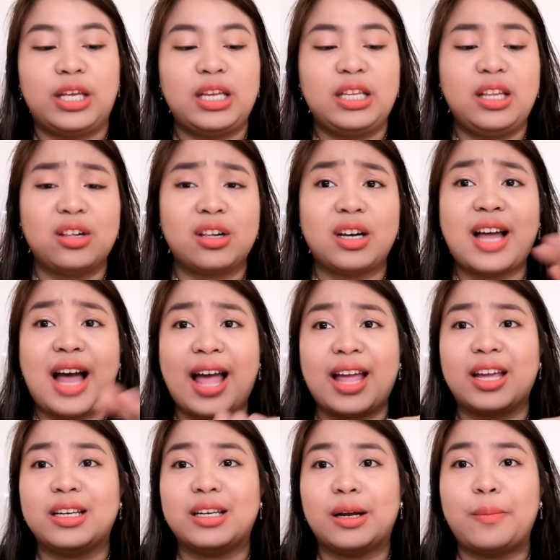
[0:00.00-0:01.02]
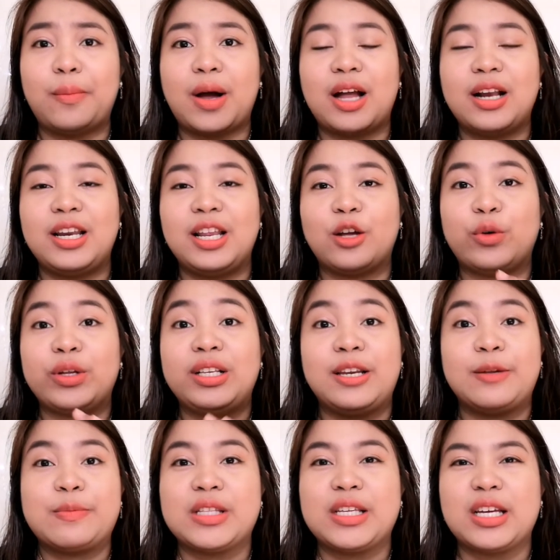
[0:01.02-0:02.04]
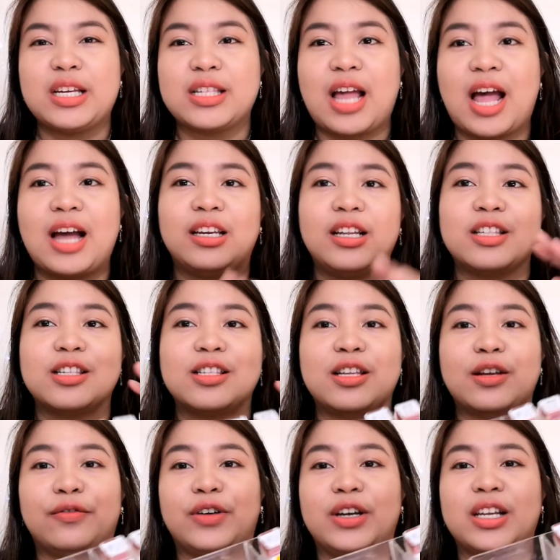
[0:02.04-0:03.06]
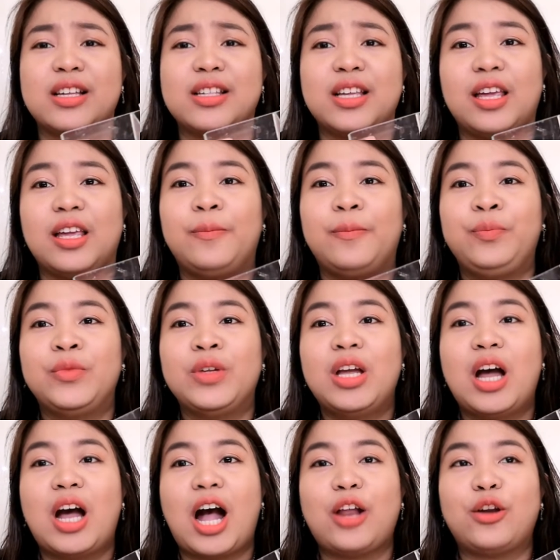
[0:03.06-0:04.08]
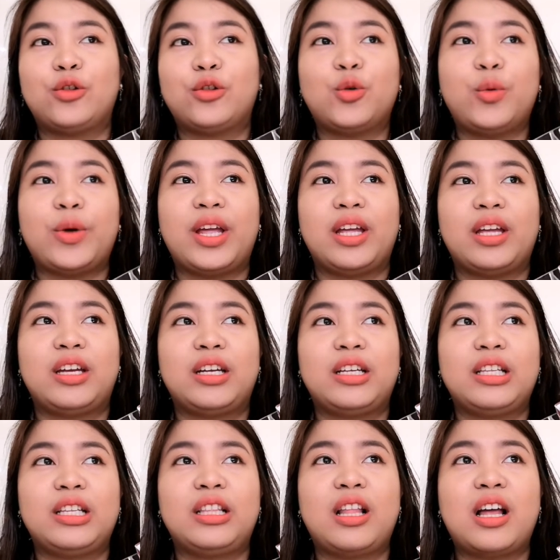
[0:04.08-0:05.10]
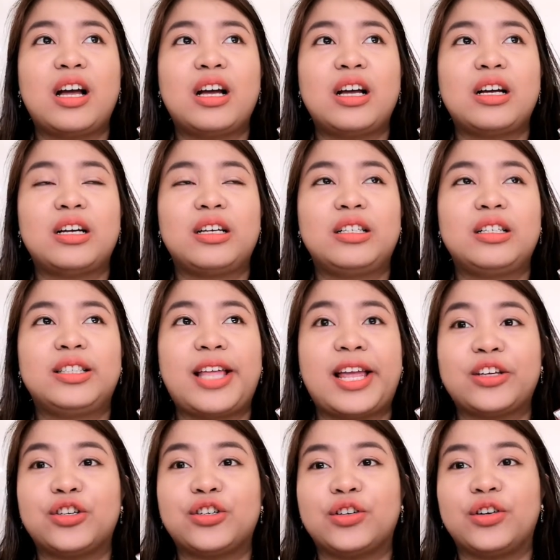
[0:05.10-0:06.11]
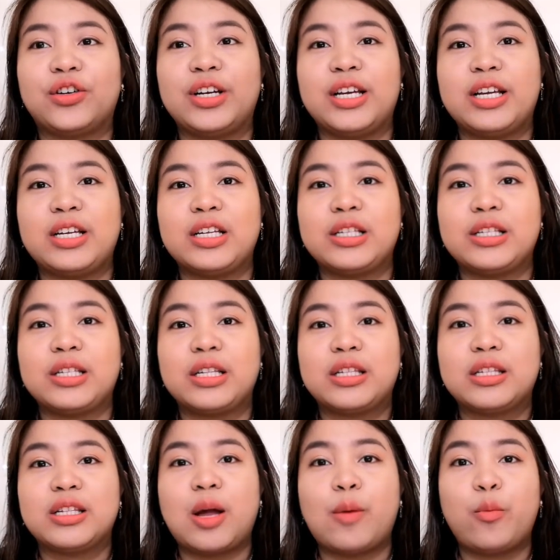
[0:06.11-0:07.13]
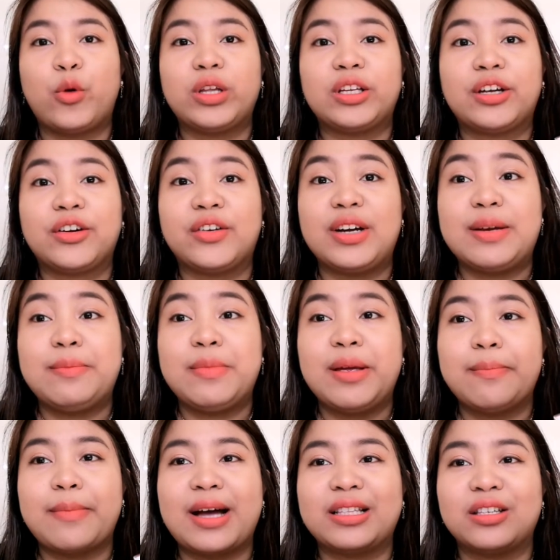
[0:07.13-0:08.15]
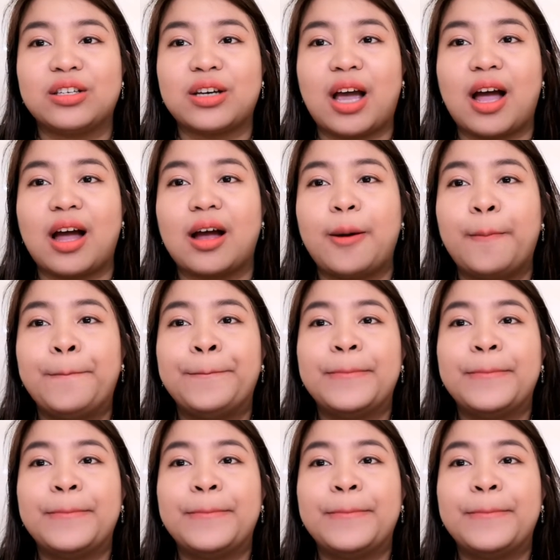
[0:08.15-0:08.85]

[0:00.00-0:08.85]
Hindi siya gaya ng mga liquid lipsticks ha. This is different kasi ano to eh, the texture is somewhat creamy matcha.